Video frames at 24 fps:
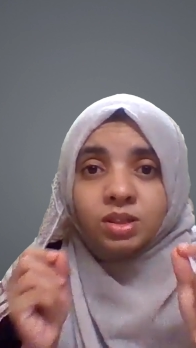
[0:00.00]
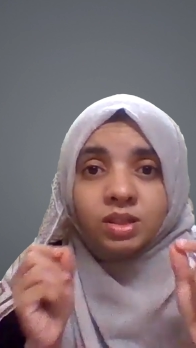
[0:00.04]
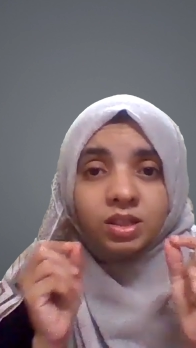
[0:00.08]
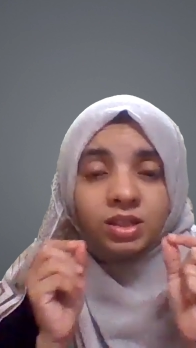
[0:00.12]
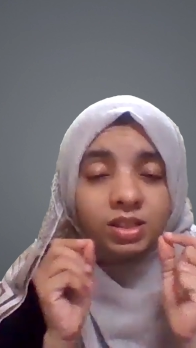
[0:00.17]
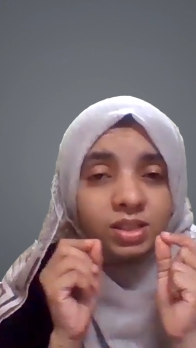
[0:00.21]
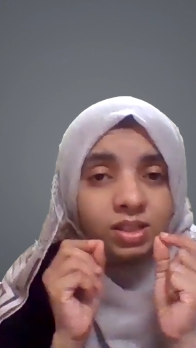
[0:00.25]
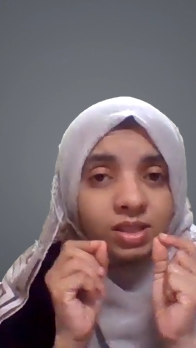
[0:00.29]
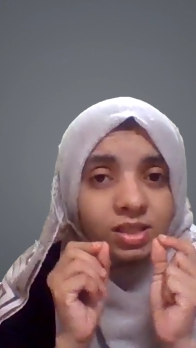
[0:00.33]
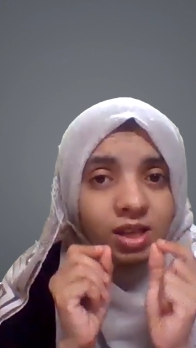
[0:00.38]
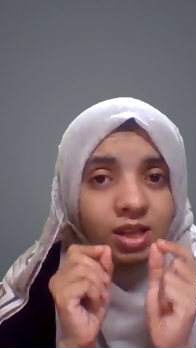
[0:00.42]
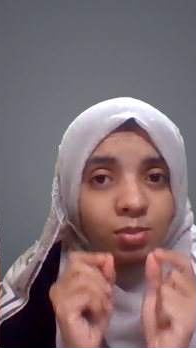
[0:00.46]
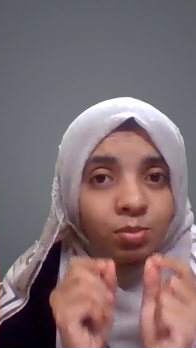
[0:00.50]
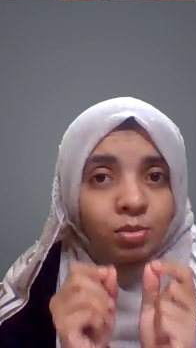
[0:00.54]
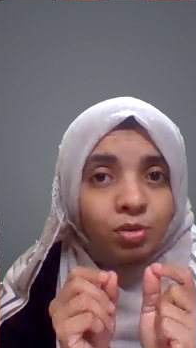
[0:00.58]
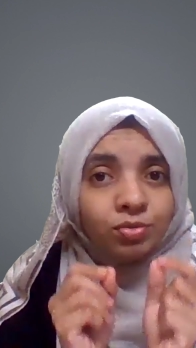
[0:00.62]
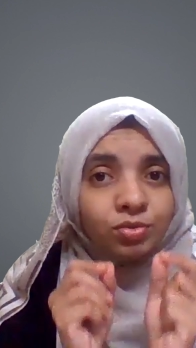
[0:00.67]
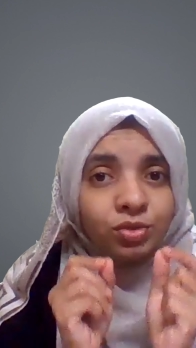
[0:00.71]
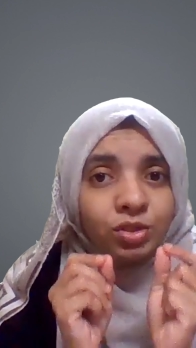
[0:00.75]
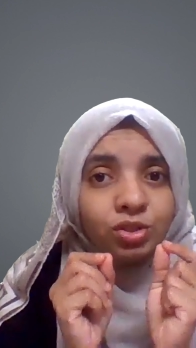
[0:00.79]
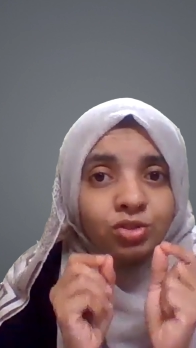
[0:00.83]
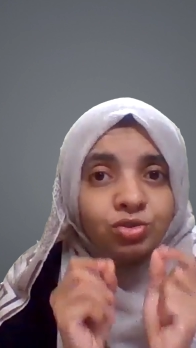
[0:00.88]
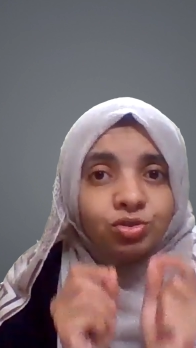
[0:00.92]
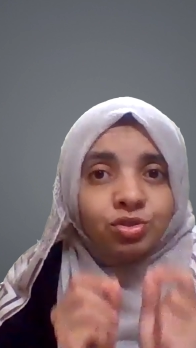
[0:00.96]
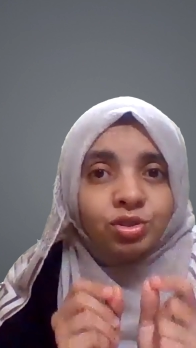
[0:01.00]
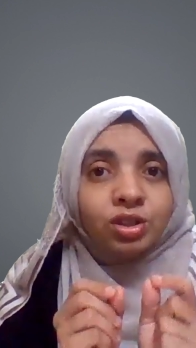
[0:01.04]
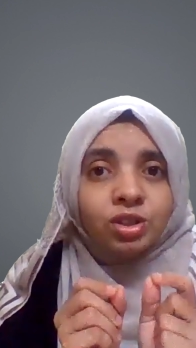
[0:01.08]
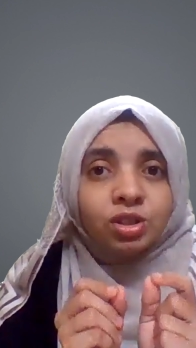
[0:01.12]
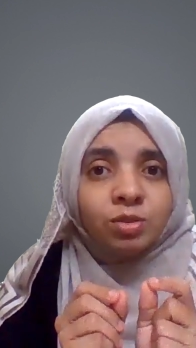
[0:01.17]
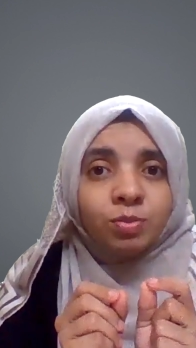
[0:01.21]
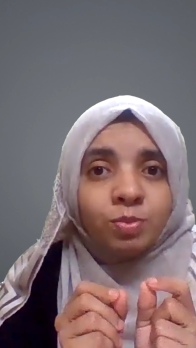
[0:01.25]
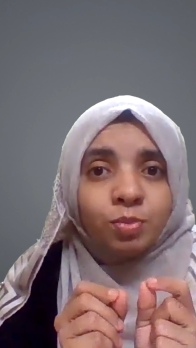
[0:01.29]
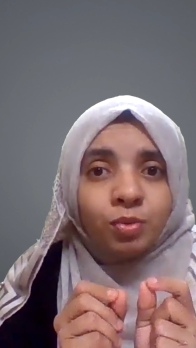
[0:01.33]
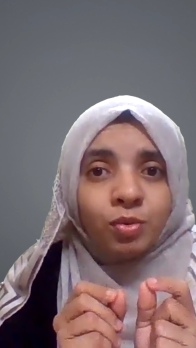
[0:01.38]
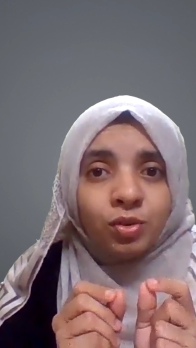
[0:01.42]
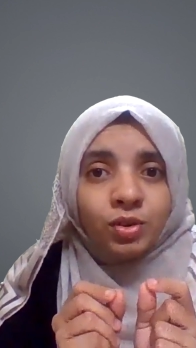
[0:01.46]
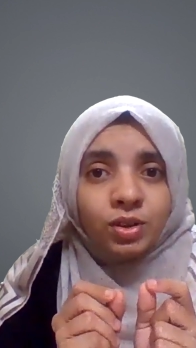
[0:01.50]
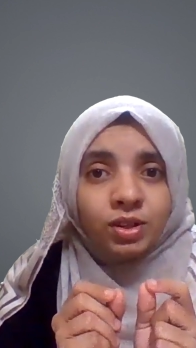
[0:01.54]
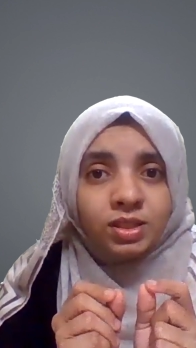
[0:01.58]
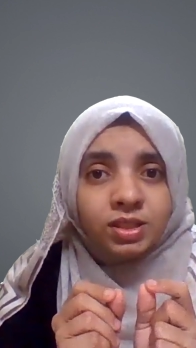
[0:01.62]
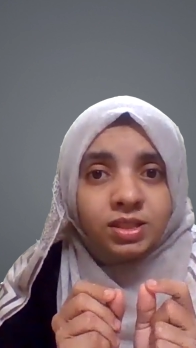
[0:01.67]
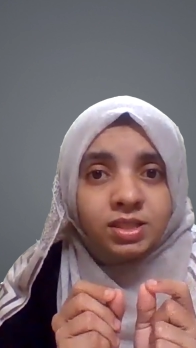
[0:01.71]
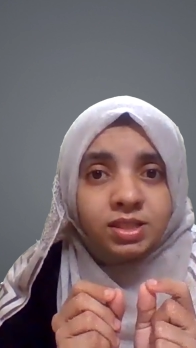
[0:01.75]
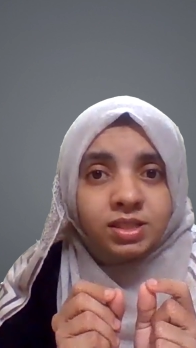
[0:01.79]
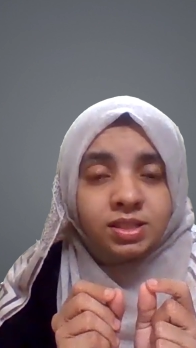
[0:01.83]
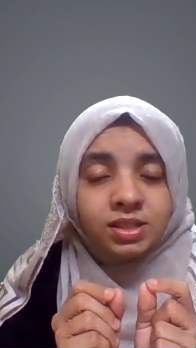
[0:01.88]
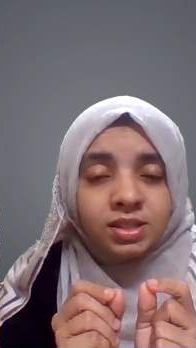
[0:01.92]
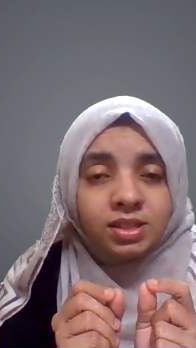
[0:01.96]
some of the trigger
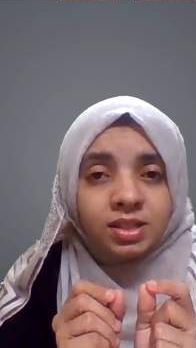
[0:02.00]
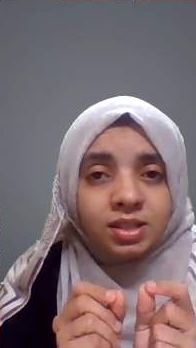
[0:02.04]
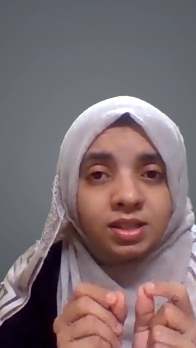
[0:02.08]
points.